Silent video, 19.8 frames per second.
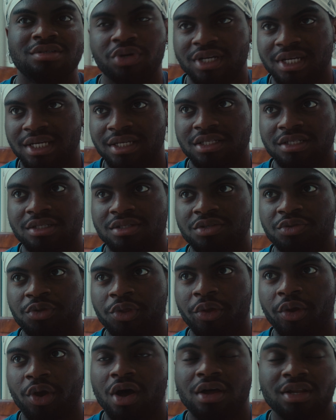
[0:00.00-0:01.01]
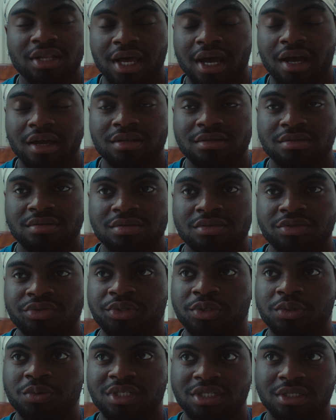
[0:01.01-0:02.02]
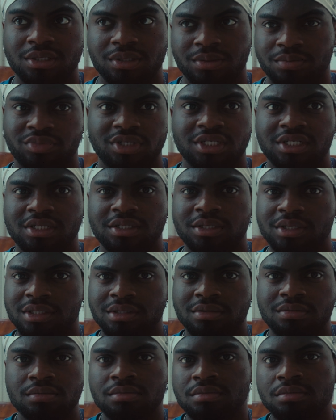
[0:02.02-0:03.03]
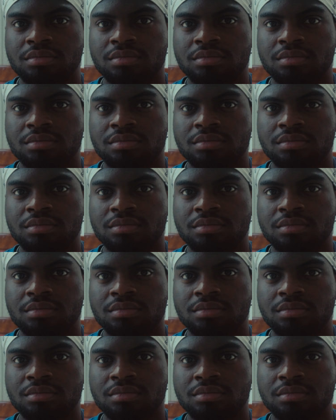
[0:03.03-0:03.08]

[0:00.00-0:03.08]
put in online, which is pretty easy.